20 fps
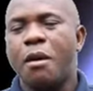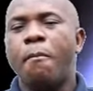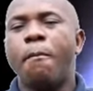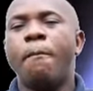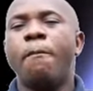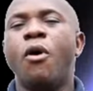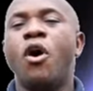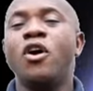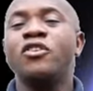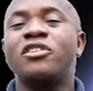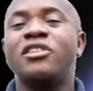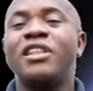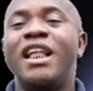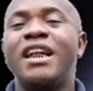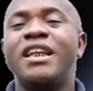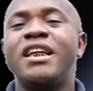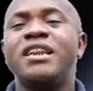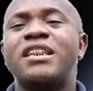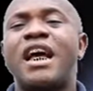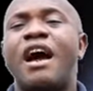Most
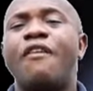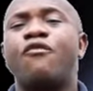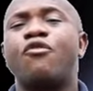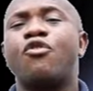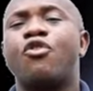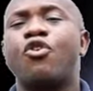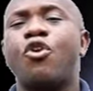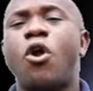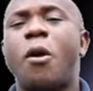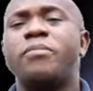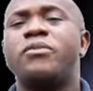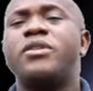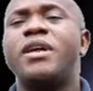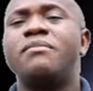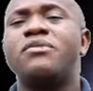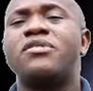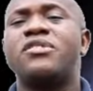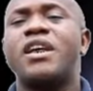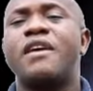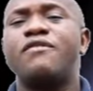ladies have robbed
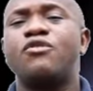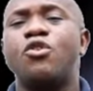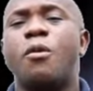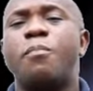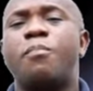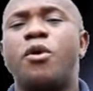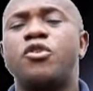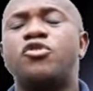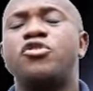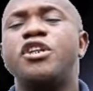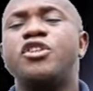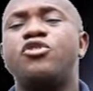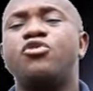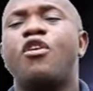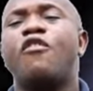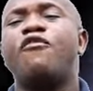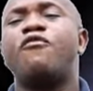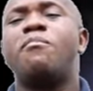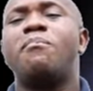themselves the opportunity of